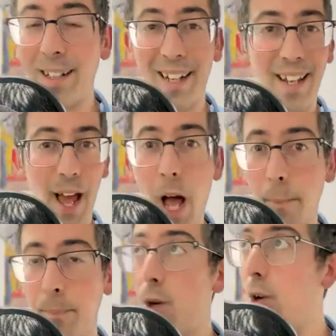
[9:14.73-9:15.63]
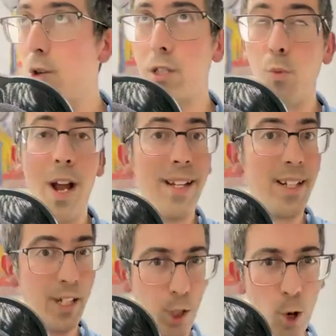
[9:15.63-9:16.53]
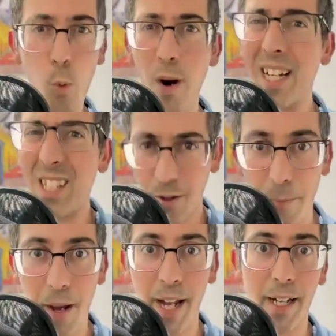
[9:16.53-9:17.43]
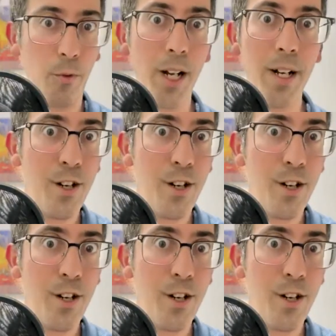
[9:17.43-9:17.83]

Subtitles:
that can help you lose weight in 2 weeks, you can make it, right?